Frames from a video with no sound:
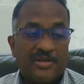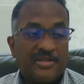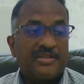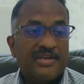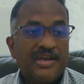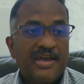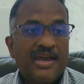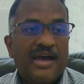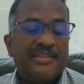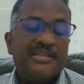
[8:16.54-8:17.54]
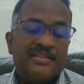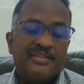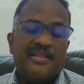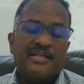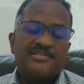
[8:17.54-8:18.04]
Right. I
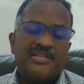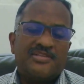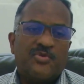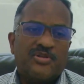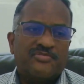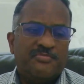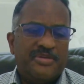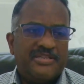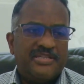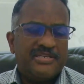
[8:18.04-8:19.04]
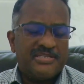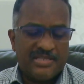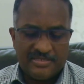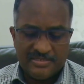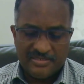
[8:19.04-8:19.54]
think that's one of the big things
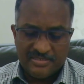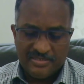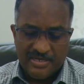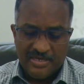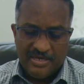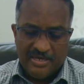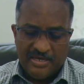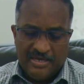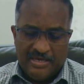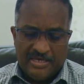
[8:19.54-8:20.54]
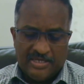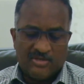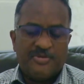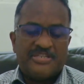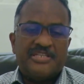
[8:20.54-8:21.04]
that,
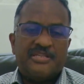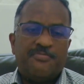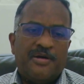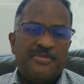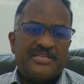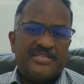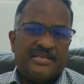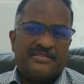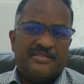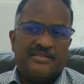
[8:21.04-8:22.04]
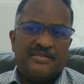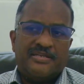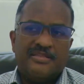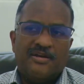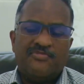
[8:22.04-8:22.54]
especially the public sector,
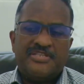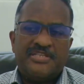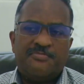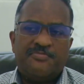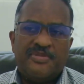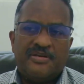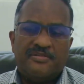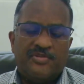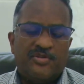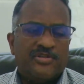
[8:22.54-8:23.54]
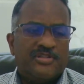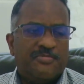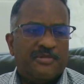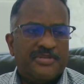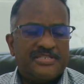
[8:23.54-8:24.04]
if you look at the
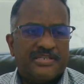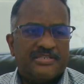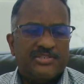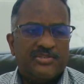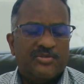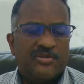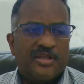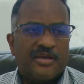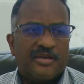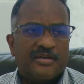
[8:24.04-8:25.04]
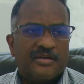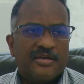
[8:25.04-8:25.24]
public sector and you look like